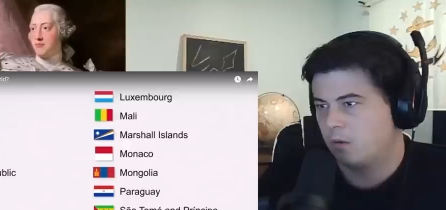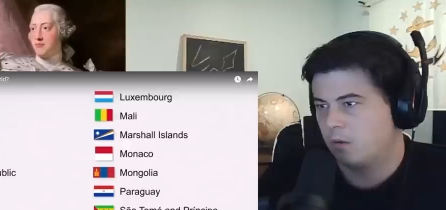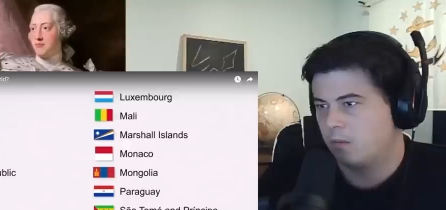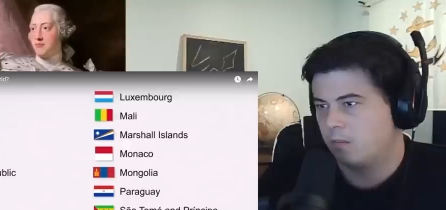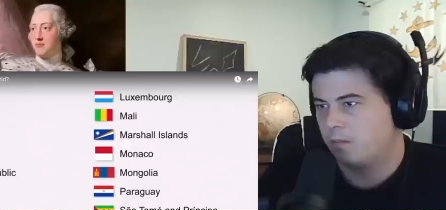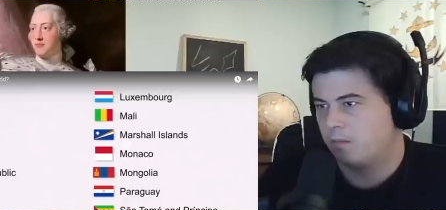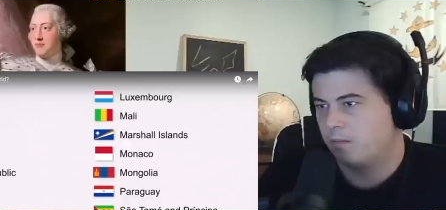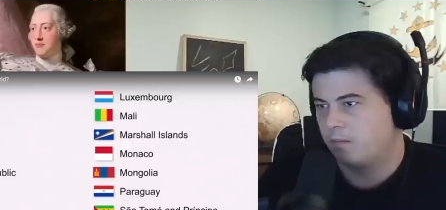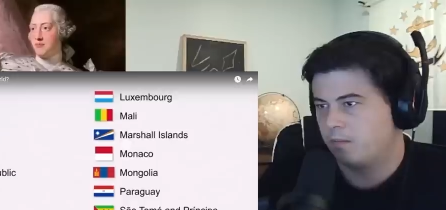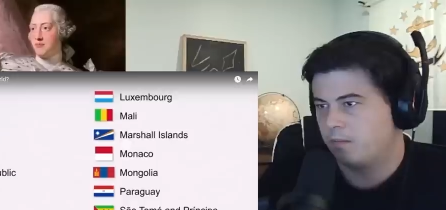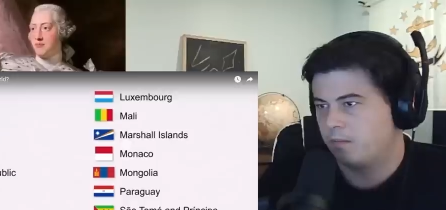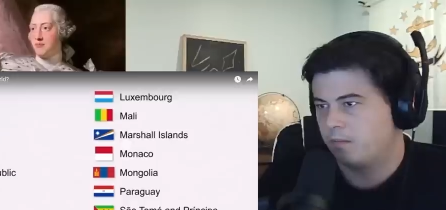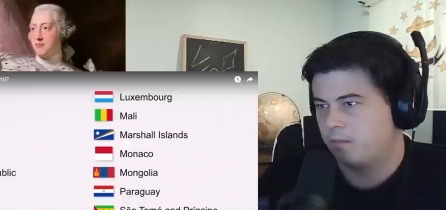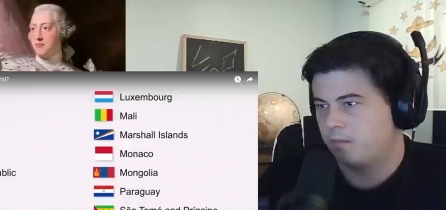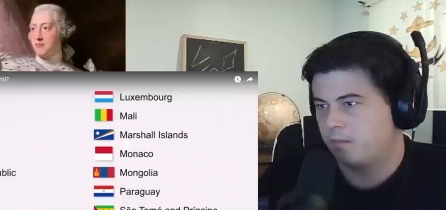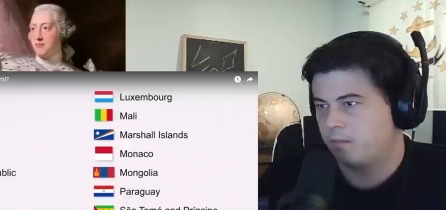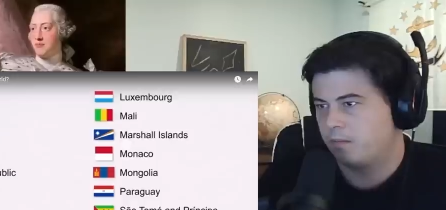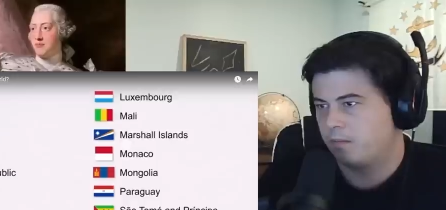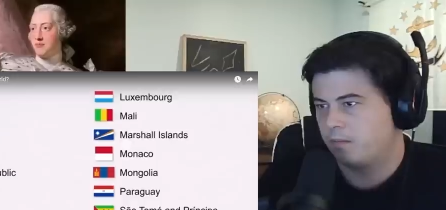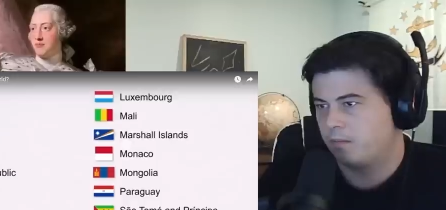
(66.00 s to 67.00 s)

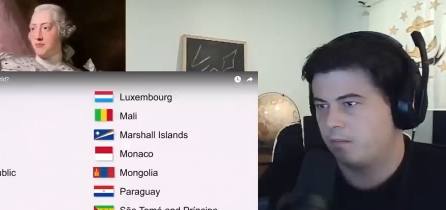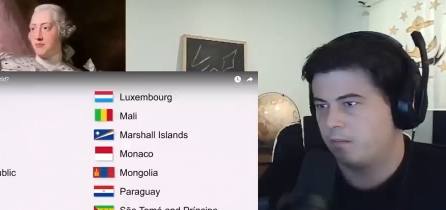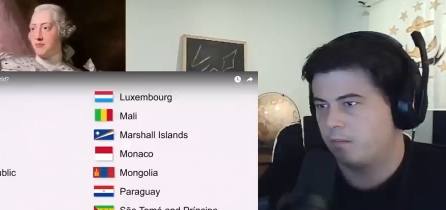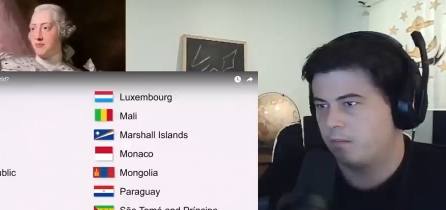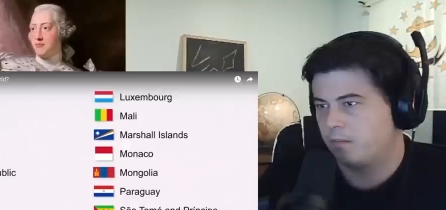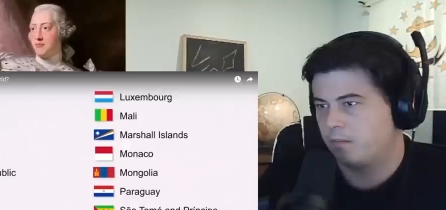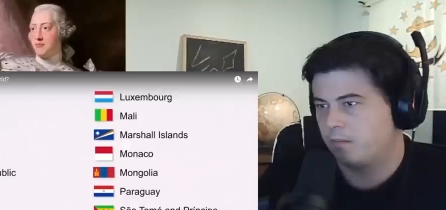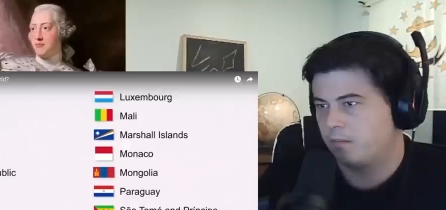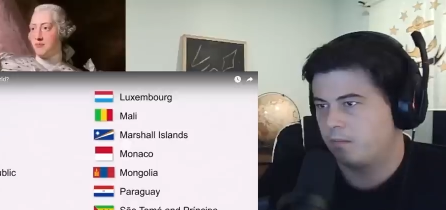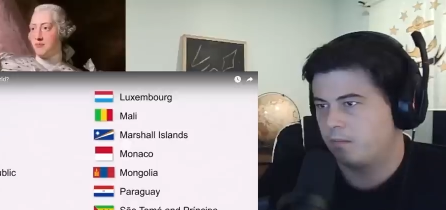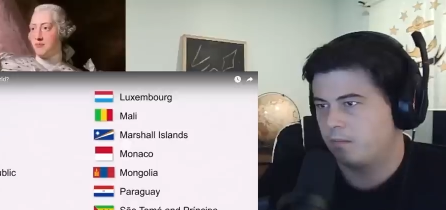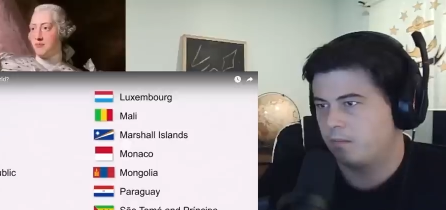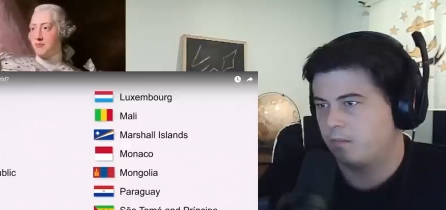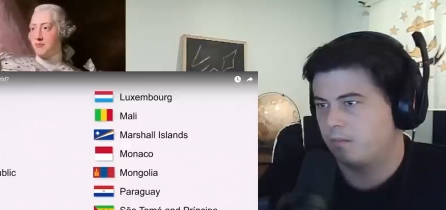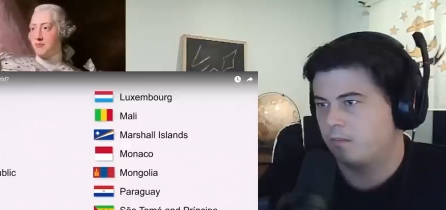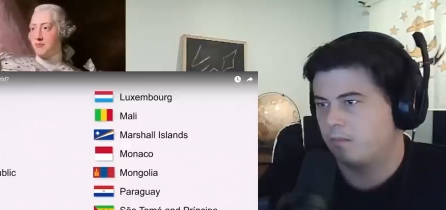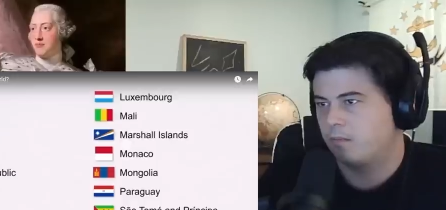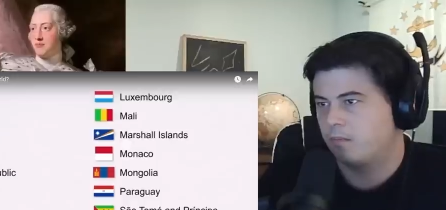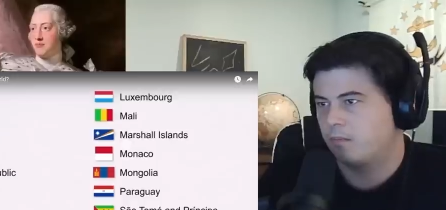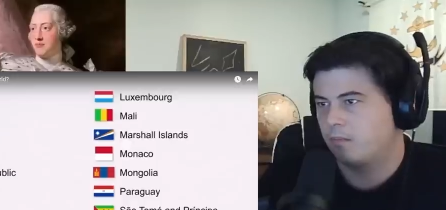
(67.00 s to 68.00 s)

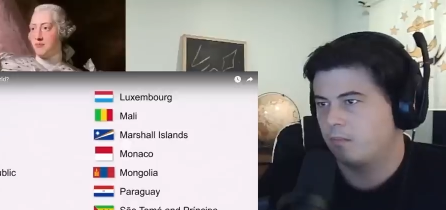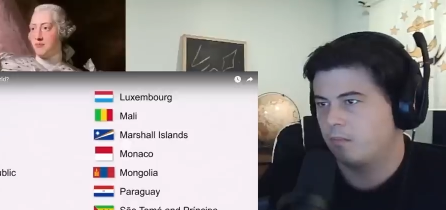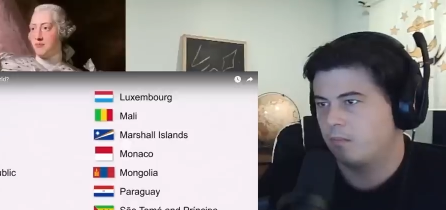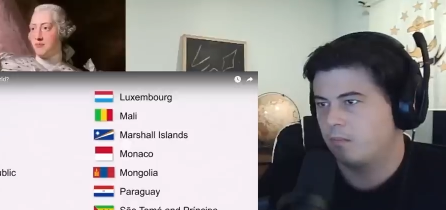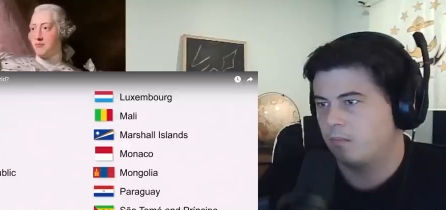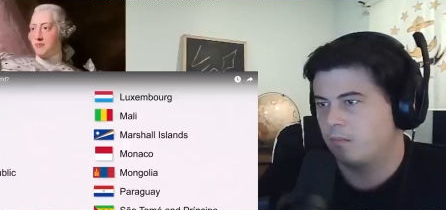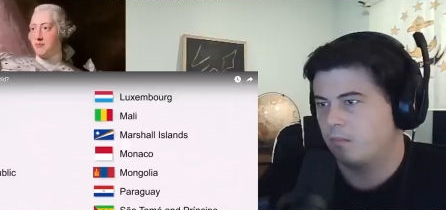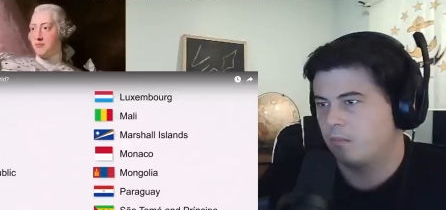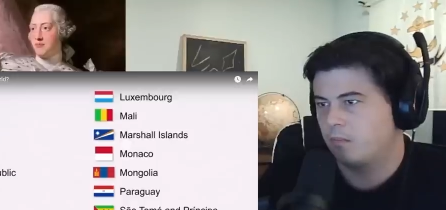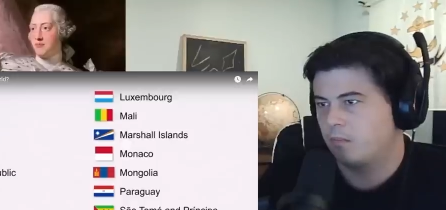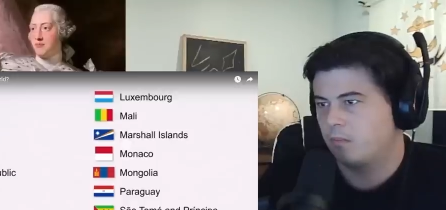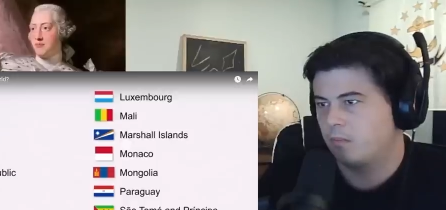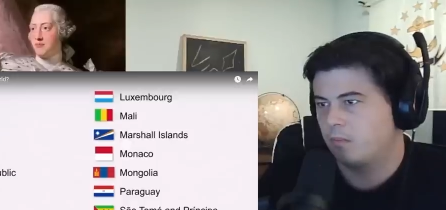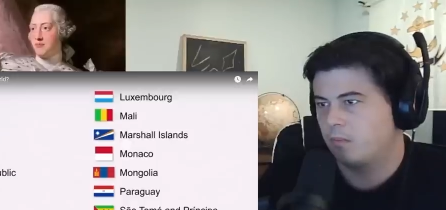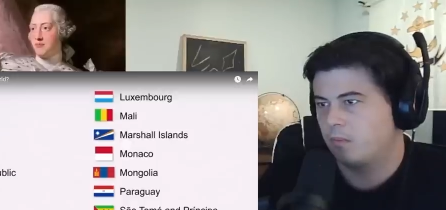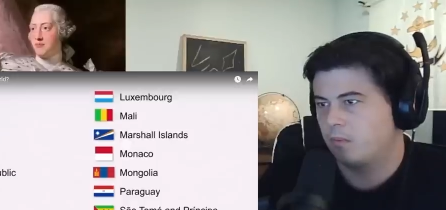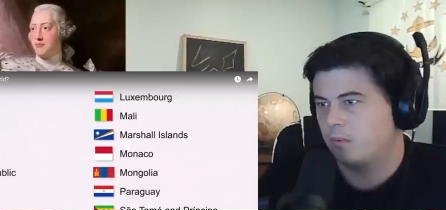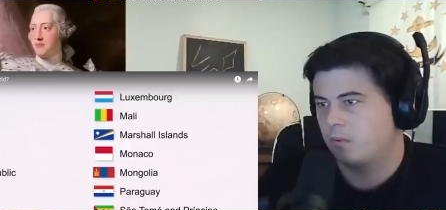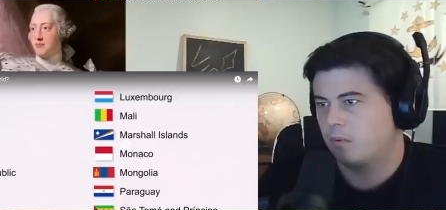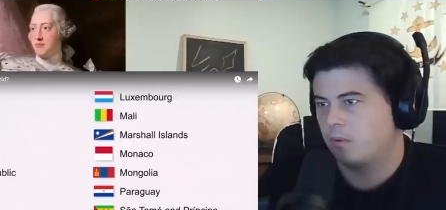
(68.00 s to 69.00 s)

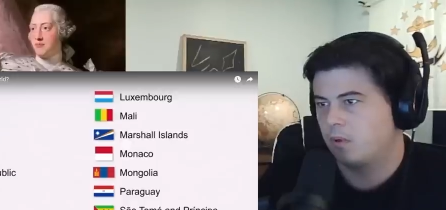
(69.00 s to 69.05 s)
No one is speaking in this clip.